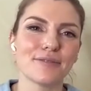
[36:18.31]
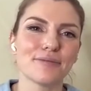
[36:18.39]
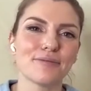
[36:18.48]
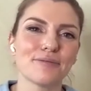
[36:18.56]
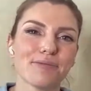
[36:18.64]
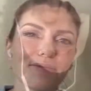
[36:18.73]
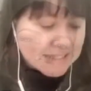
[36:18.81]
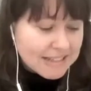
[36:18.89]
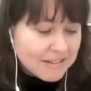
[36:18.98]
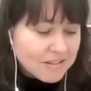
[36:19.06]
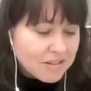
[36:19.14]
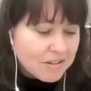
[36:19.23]
Yes.
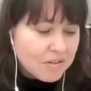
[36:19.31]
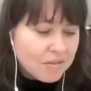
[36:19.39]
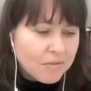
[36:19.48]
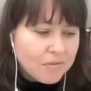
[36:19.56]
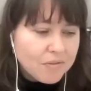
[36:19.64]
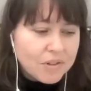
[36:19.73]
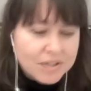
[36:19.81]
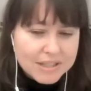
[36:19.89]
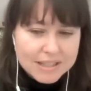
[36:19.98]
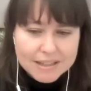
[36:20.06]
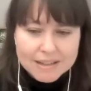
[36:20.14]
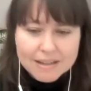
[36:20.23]
So first
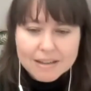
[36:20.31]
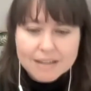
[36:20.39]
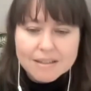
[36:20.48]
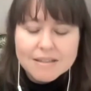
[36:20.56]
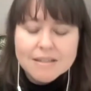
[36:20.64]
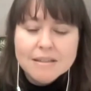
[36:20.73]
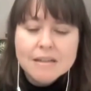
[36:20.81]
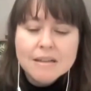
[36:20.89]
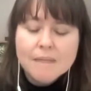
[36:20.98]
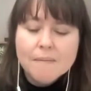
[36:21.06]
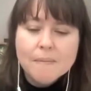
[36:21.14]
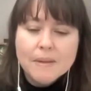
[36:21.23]
thing is,
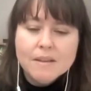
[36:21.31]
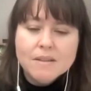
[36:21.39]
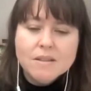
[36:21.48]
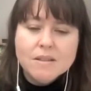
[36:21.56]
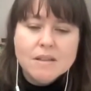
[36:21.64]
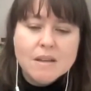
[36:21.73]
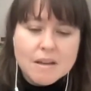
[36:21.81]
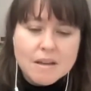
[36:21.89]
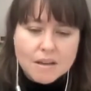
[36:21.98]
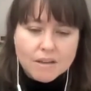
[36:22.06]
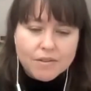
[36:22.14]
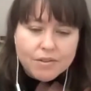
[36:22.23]
as
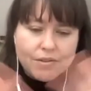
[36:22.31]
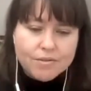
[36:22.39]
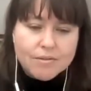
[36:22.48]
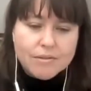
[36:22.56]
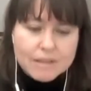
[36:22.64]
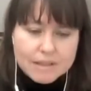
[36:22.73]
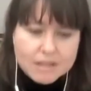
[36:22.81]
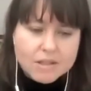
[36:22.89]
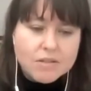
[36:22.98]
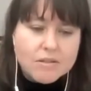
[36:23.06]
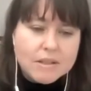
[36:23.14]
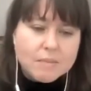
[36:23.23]
you listen
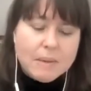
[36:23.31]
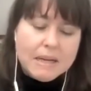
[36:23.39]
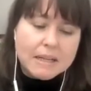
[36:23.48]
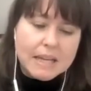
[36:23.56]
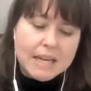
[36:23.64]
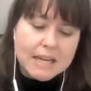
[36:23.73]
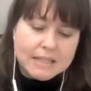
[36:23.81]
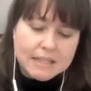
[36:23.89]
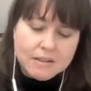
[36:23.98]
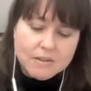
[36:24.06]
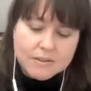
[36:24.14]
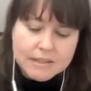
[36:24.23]
to this podcast
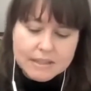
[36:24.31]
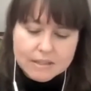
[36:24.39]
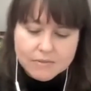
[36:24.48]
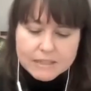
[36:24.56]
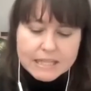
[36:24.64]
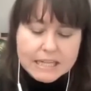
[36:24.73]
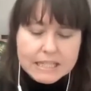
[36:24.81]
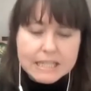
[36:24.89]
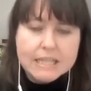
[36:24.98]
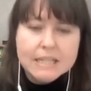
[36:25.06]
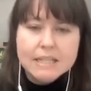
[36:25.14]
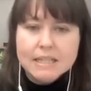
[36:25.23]
and all these different
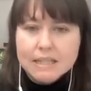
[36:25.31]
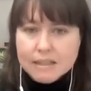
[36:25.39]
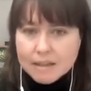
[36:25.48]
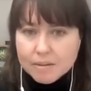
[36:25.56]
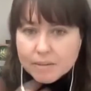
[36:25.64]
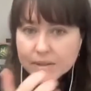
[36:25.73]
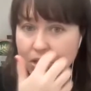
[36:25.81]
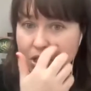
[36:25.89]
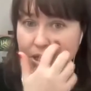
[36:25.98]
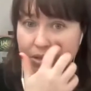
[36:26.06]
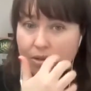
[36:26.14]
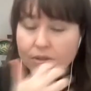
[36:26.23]
ideas, and I want to
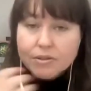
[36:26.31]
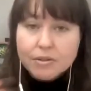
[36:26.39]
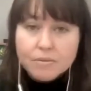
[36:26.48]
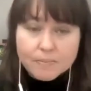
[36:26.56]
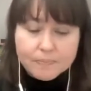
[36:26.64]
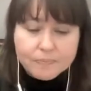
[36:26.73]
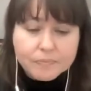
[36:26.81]
share also